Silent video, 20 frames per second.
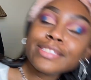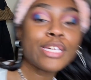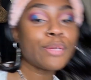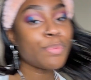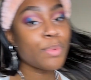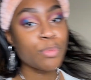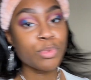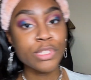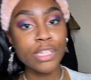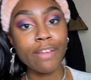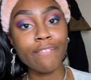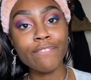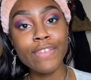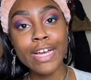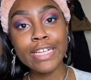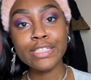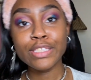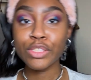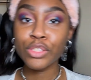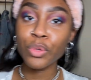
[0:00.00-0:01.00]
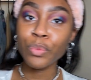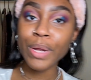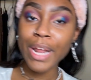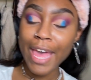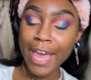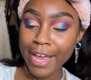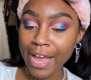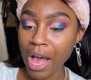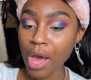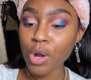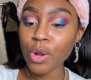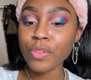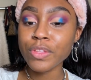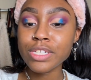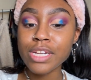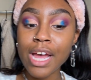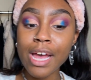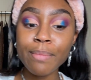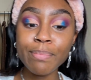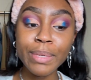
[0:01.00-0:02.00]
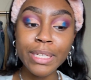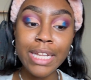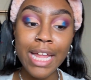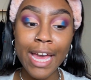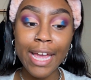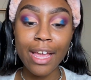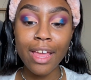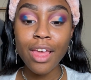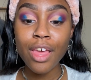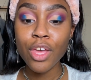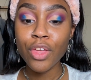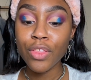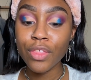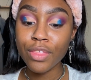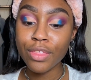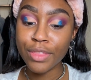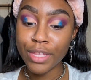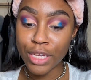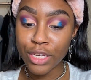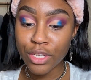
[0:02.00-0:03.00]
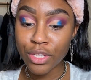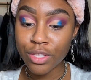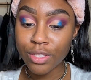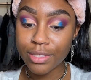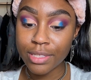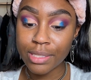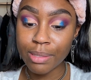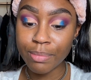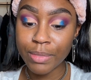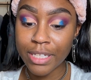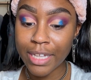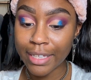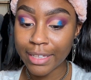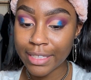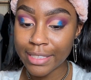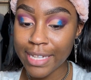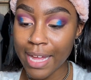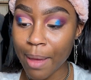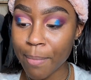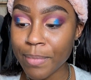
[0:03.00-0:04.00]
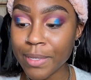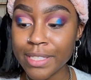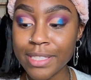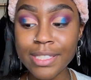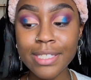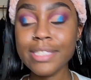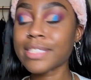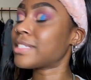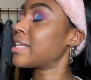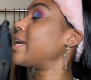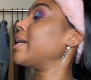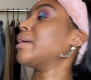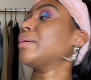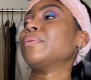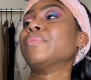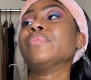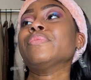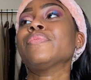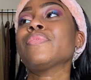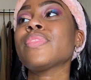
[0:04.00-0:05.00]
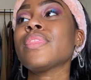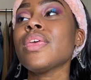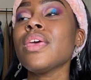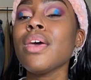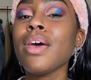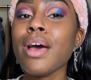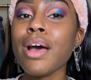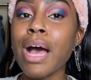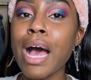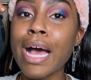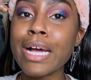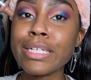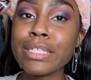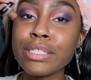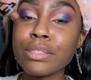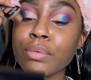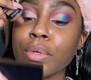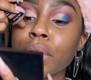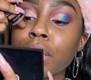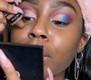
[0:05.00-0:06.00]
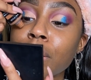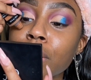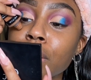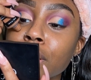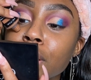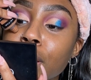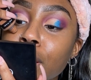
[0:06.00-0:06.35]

take people's invites. You don't wanna hang out all the time. But like then something like this happens and it's like, I just want to go to the